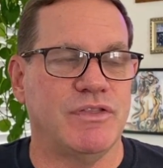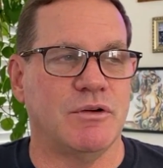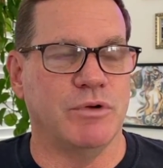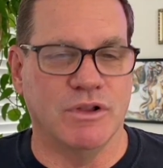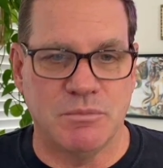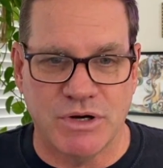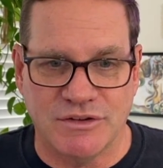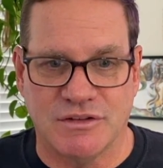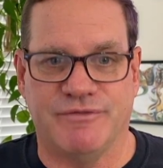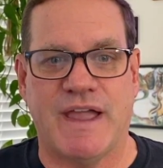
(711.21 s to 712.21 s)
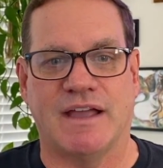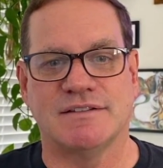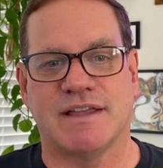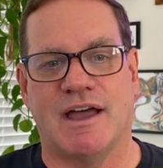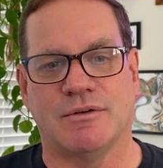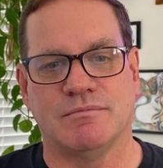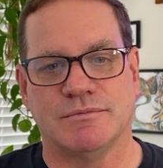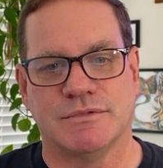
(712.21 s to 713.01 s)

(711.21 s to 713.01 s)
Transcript: that really brings the fans out.